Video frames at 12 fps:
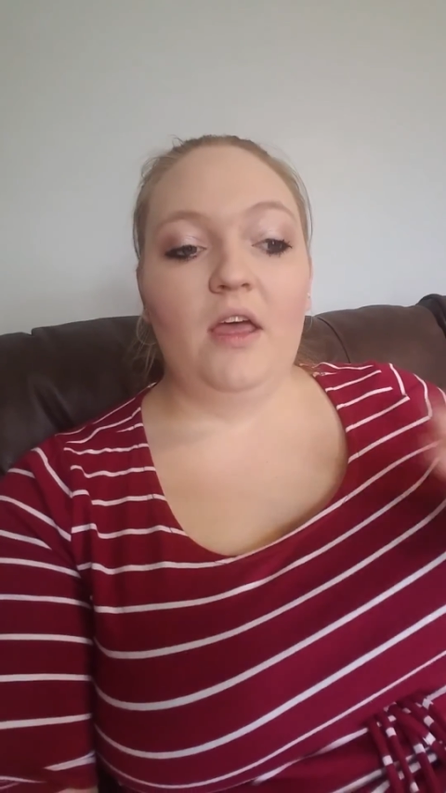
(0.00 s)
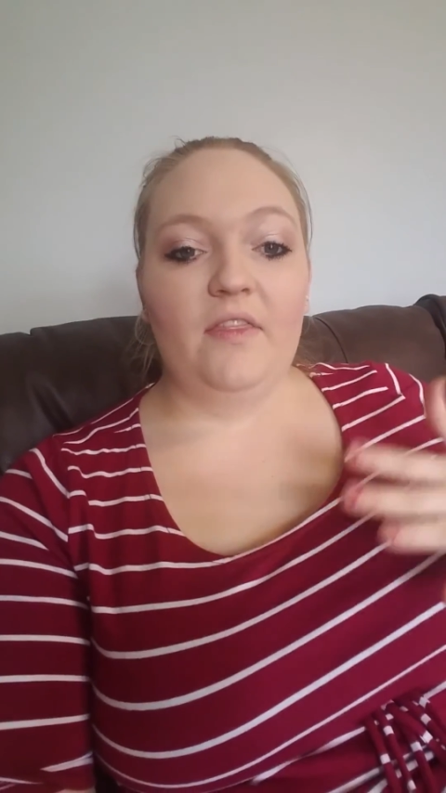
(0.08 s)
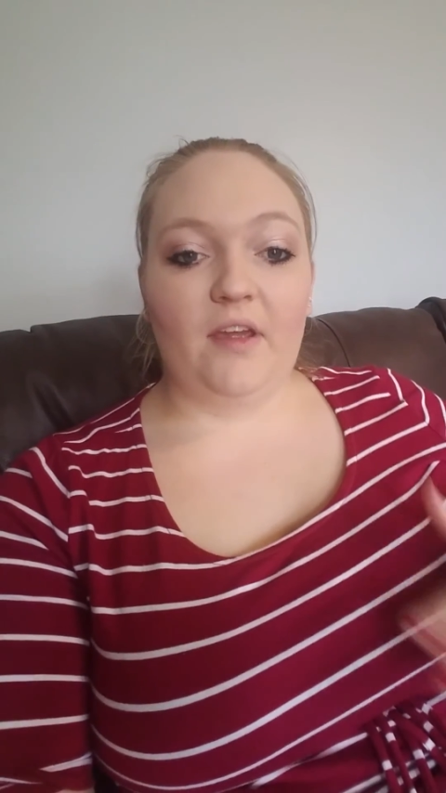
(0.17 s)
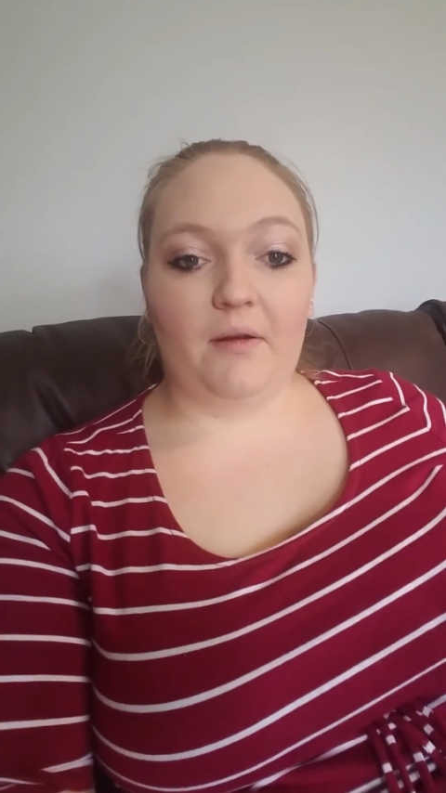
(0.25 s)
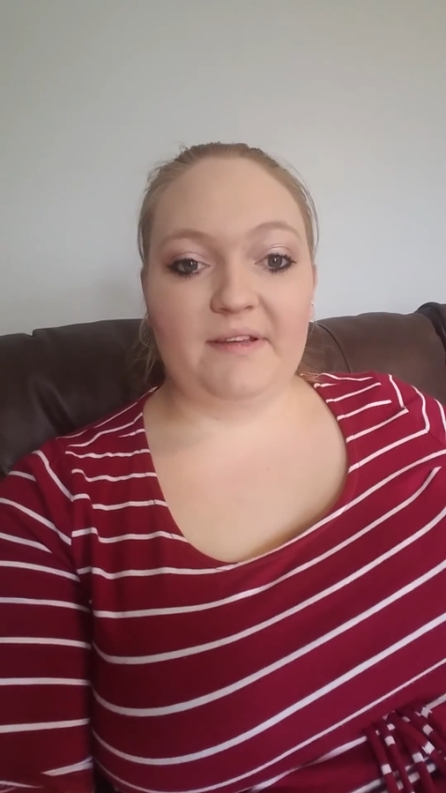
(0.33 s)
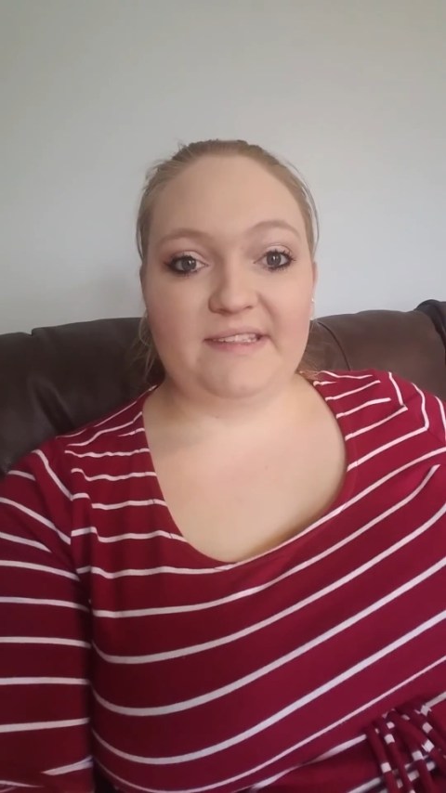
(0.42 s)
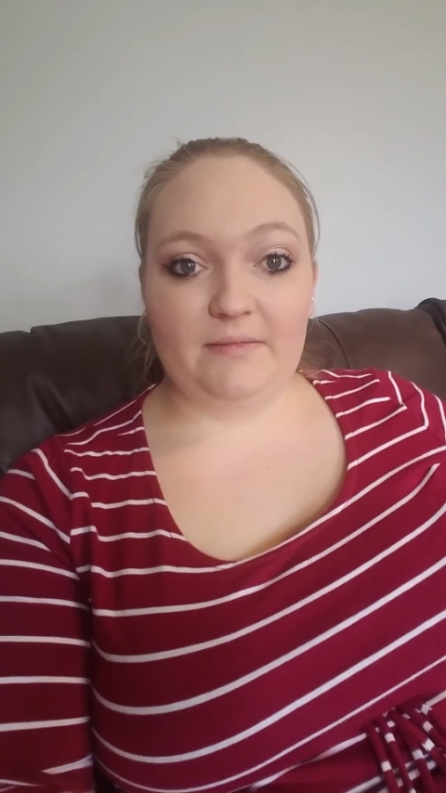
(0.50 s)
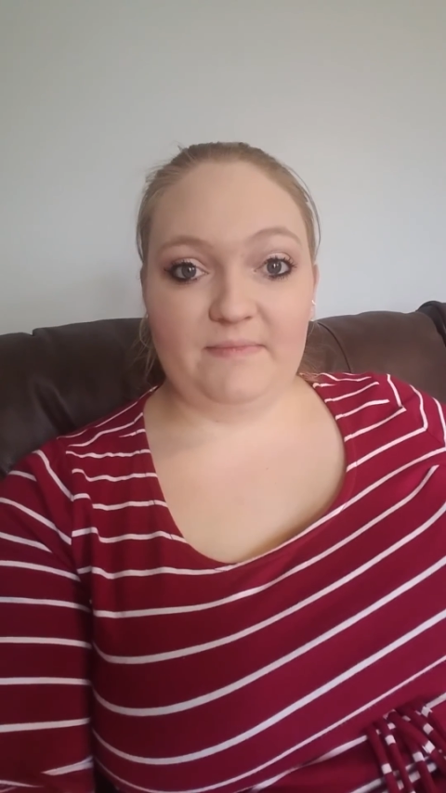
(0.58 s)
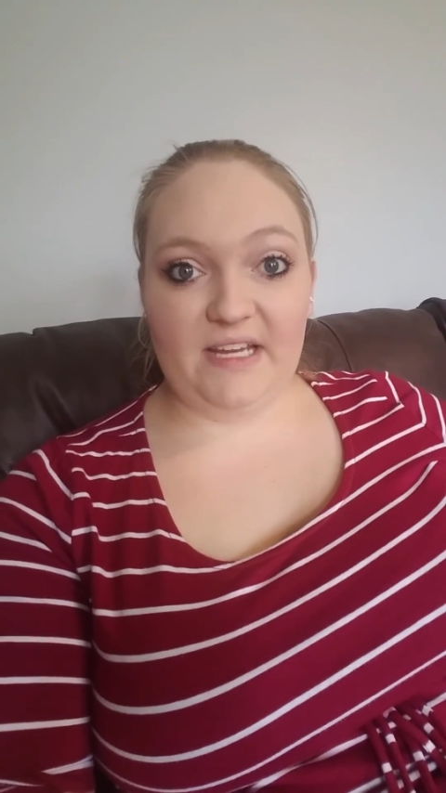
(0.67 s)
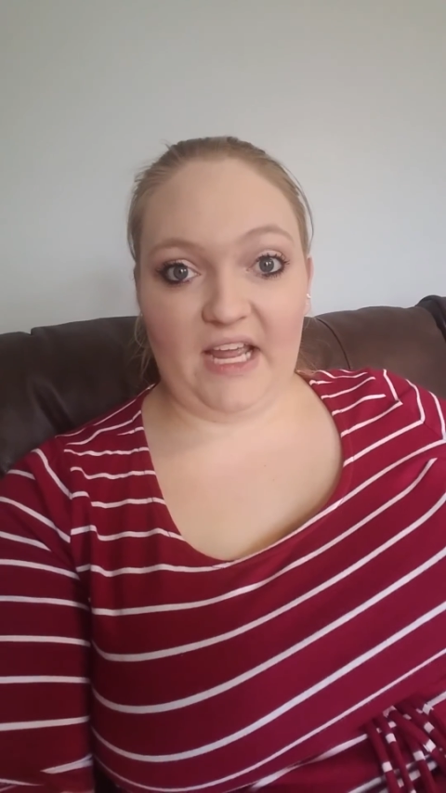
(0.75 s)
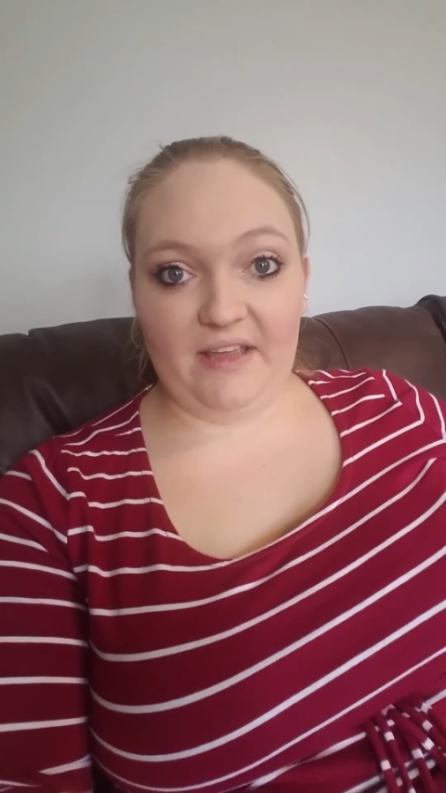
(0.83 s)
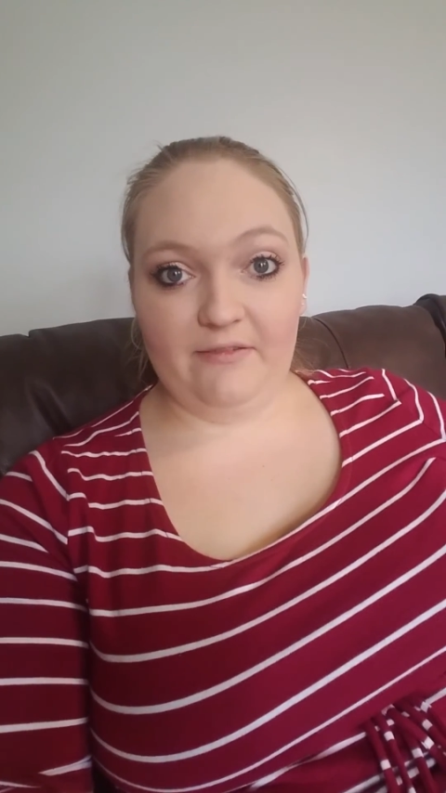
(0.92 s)
there was some
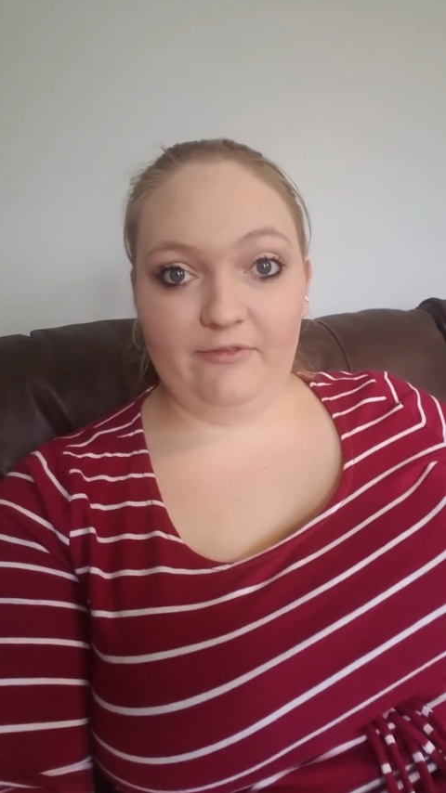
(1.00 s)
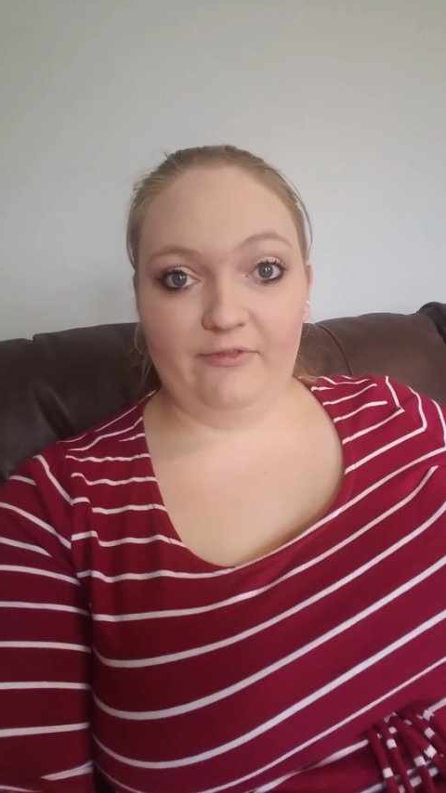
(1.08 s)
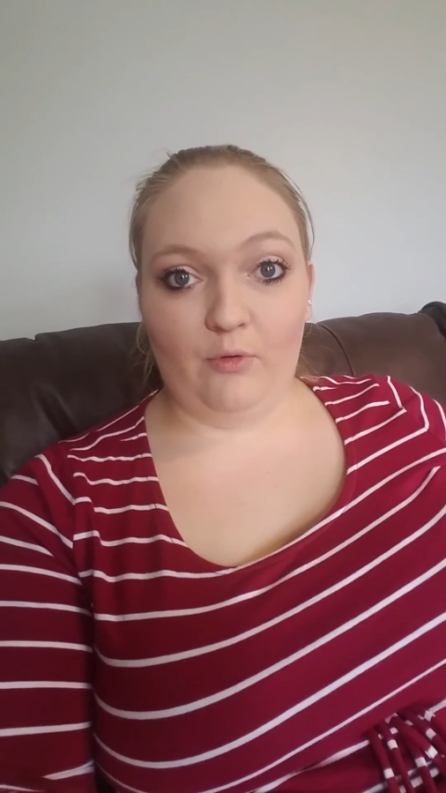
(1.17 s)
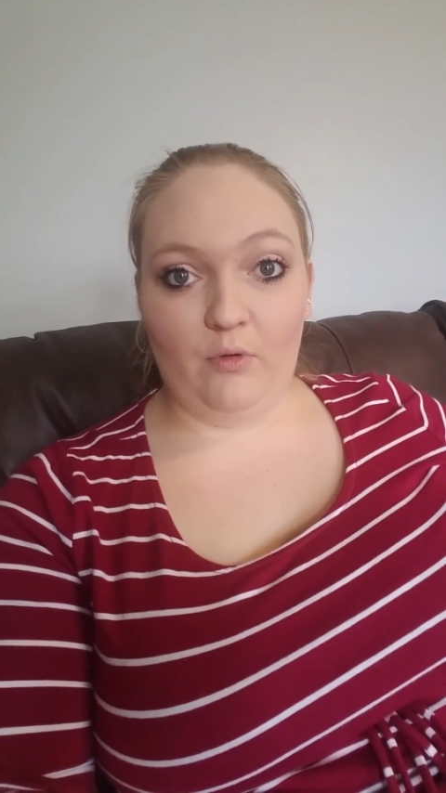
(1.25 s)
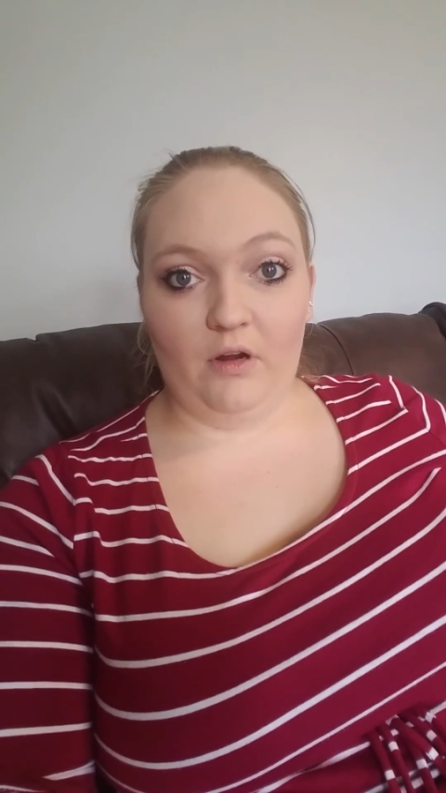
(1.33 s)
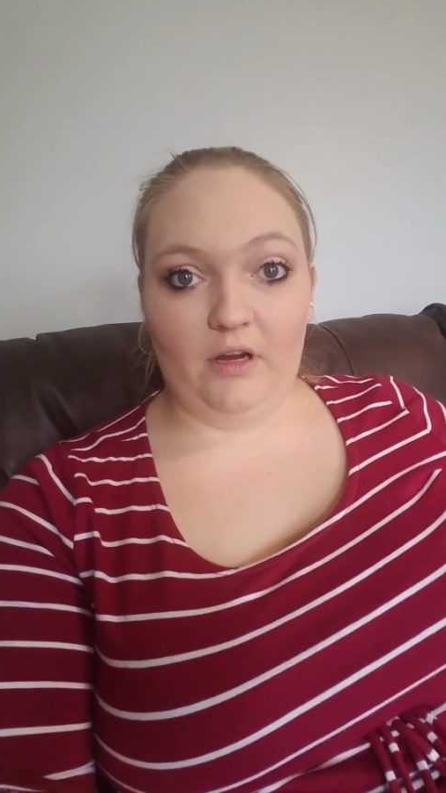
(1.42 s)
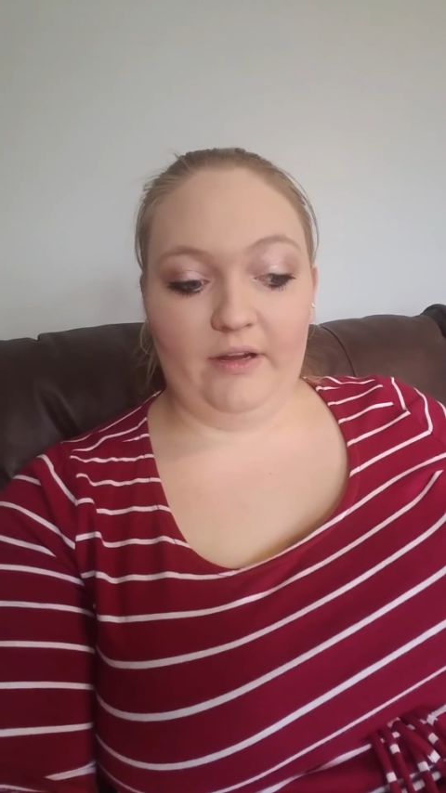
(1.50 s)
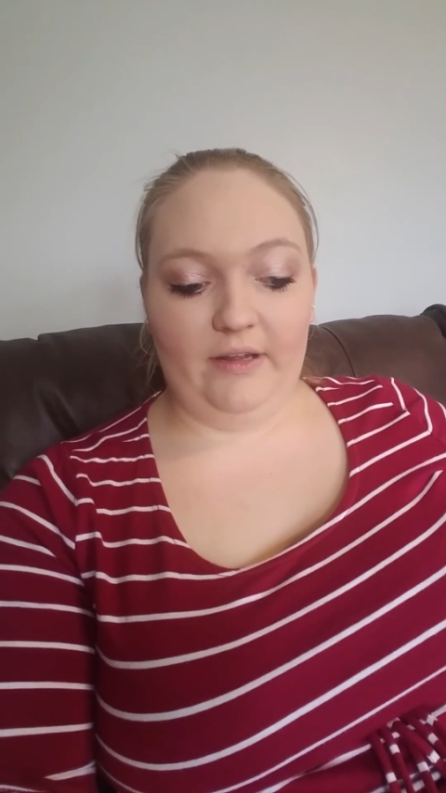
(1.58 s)
time for